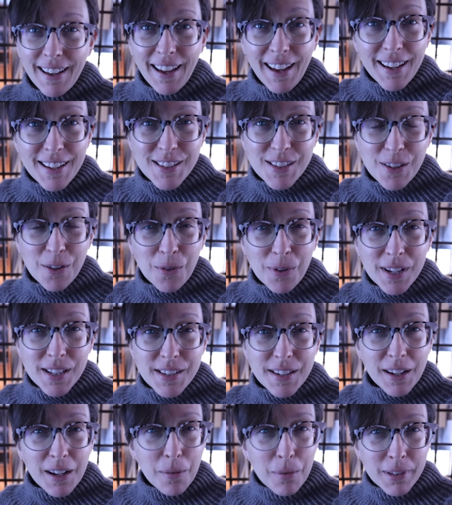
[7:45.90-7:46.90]
Hey, so
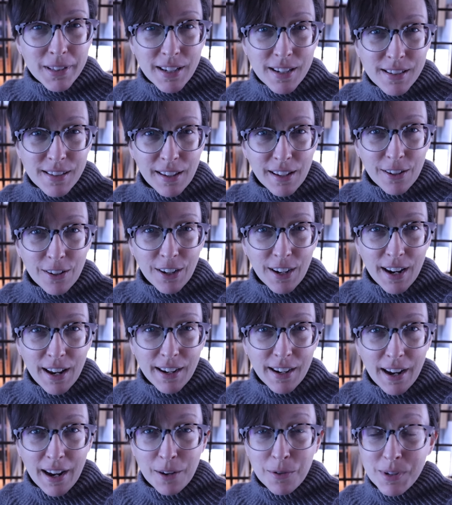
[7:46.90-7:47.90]
it's a couple days later
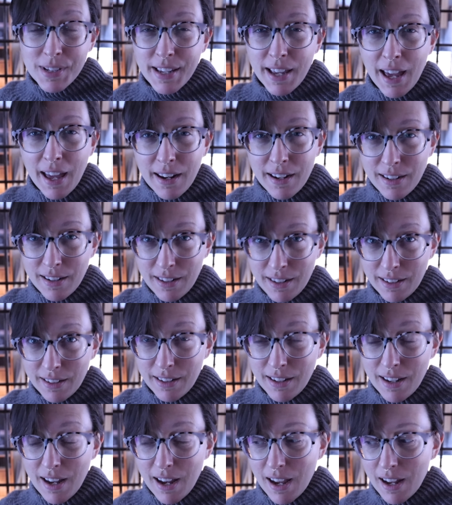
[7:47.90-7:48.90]
and I was
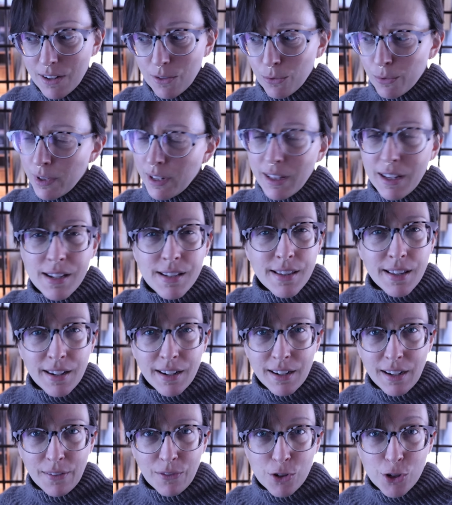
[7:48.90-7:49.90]
editing and realized that
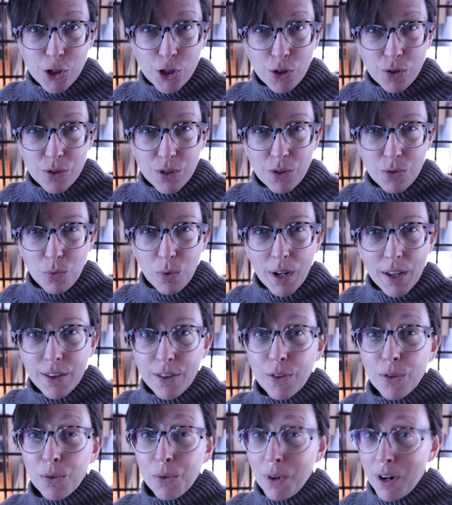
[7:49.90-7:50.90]
I never showed you what
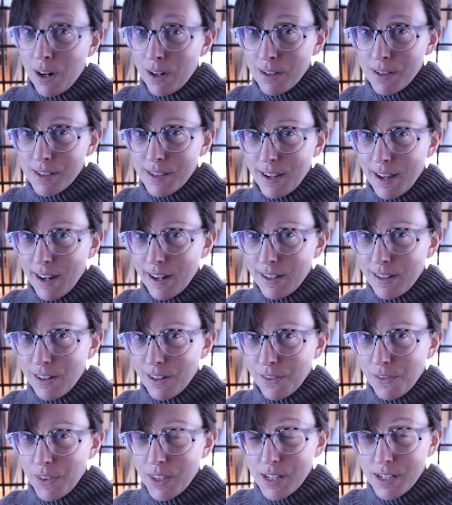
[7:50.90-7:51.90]
the wrong side
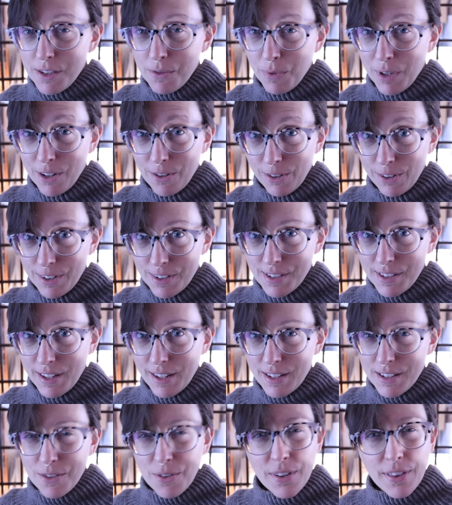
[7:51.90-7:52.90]
of this sweater looks
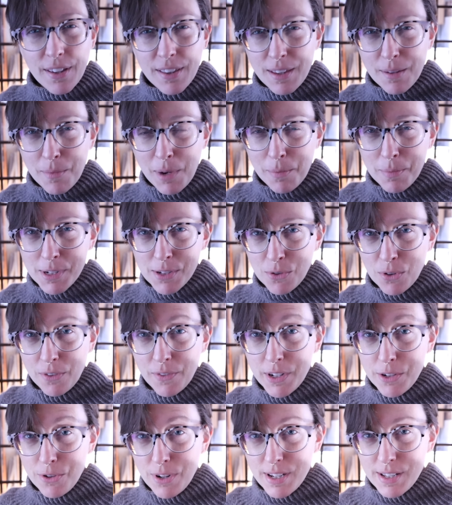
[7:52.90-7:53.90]
like. So I thought that might be sort of
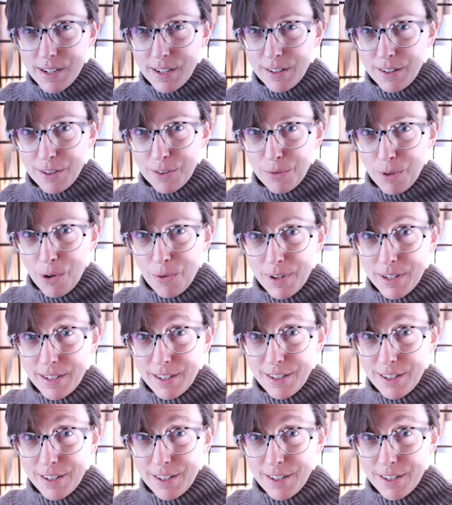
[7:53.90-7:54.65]
interesting to throw in